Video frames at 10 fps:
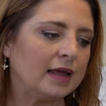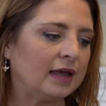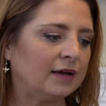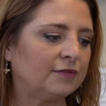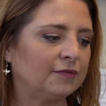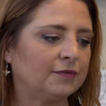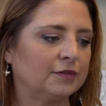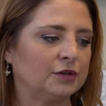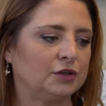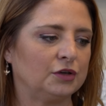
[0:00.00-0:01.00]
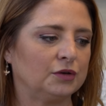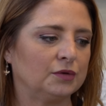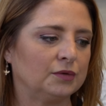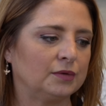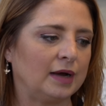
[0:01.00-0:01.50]
If
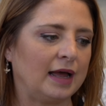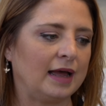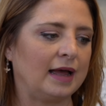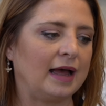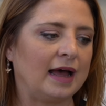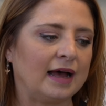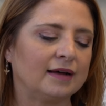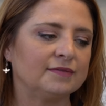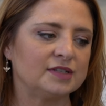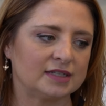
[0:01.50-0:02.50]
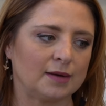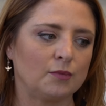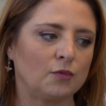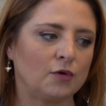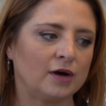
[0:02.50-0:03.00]
you have
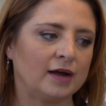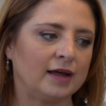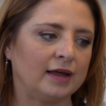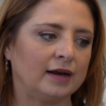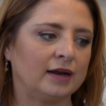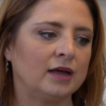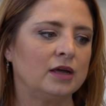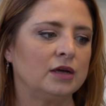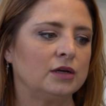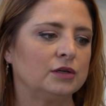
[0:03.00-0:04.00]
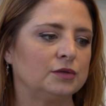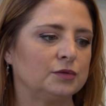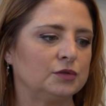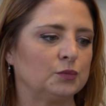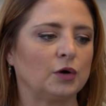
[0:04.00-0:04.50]
someone
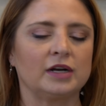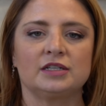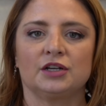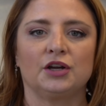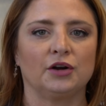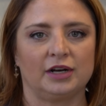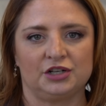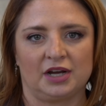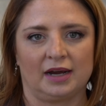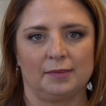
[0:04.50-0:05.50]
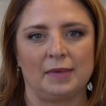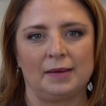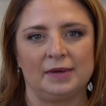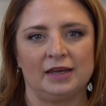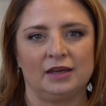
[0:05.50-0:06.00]
run a security check,
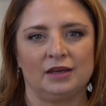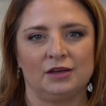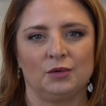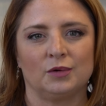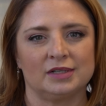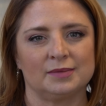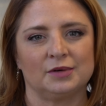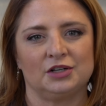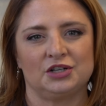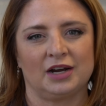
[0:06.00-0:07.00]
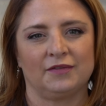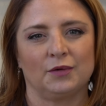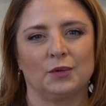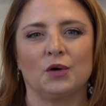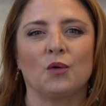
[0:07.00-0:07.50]
maybe you want someone to check
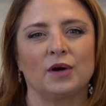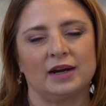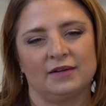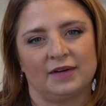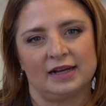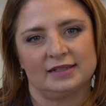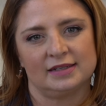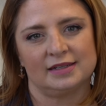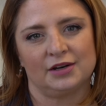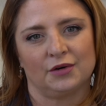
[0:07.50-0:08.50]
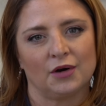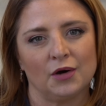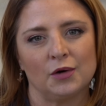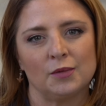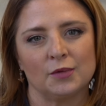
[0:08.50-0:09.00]
for recording devices in your
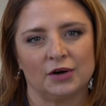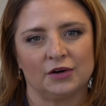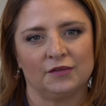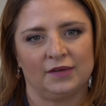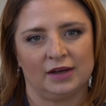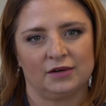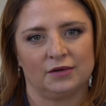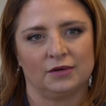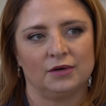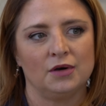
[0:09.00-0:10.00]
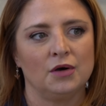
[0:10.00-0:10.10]
home or in your vehicle,